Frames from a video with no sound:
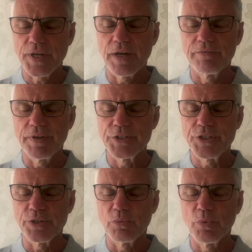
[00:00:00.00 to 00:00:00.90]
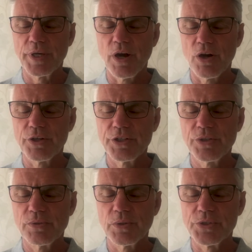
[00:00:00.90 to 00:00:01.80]
salvation. We honor
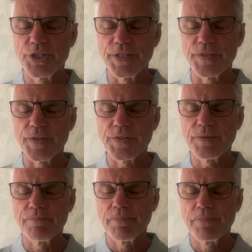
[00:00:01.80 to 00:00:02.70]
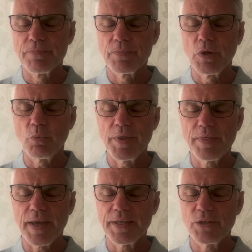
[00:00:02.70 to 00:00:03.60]
You, Lord Jesus. We
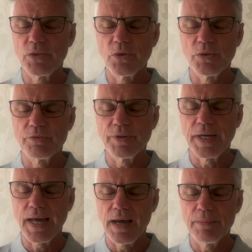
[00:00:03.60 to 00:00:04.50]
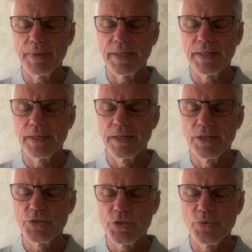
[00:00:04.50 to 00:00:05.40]
thank You, Lord, for coming
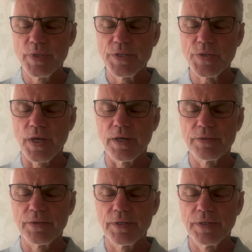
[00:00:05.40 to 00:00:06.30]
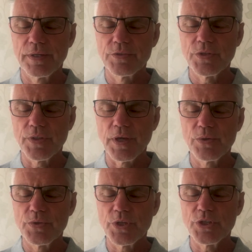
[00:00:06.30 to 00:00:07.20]
to this earth, to
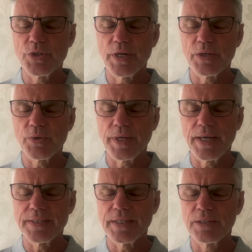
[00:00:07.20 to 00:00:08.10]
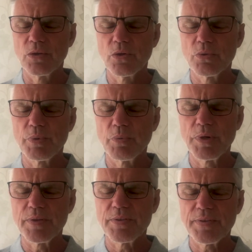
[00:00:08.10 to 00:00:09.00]
those that you had created. Lord, we
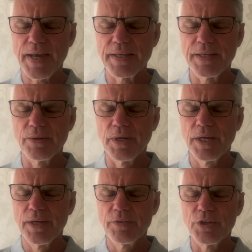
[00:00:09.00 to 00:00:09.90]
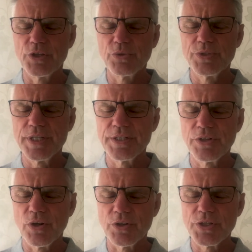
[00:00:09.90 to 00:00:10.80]
want to thank you that you did
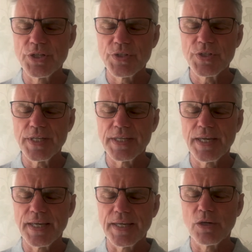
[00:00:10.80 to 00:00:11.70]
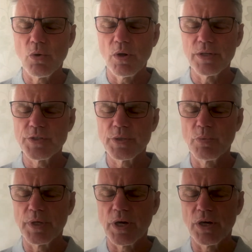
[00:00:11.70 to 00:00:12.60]
not seek equality
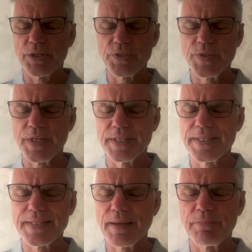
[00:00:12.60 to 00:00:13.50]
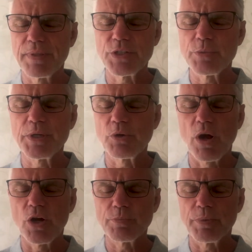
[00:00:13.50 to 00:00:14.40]
with God as seeing as something to be
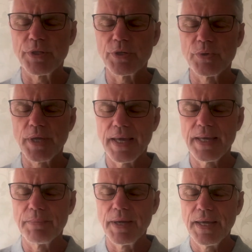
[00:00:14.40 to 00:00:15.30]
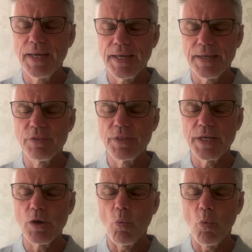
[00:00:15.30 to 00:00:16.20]
grasped, but that you came in
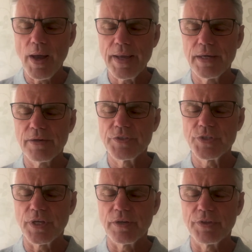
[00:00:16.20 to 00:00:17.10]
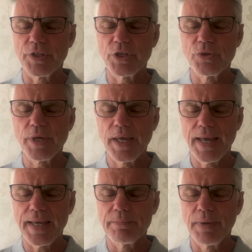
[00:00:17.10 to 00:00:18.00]
the way of a servant, that you
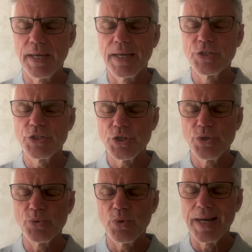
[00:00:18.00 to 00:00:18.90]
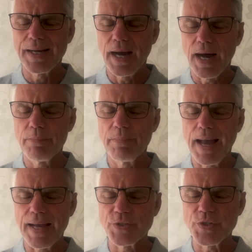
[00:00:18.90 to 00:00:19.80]
came to come
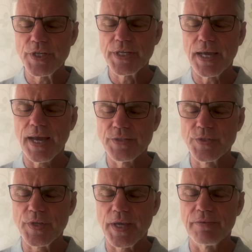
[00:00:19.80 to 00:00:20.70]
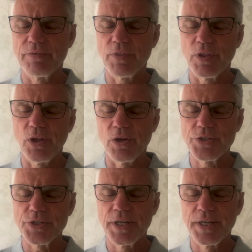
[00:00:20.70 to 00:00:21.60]
and seek and save the
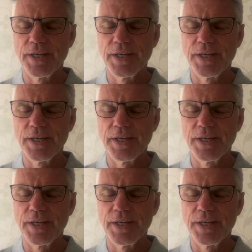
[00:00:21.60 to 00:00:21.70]
lost.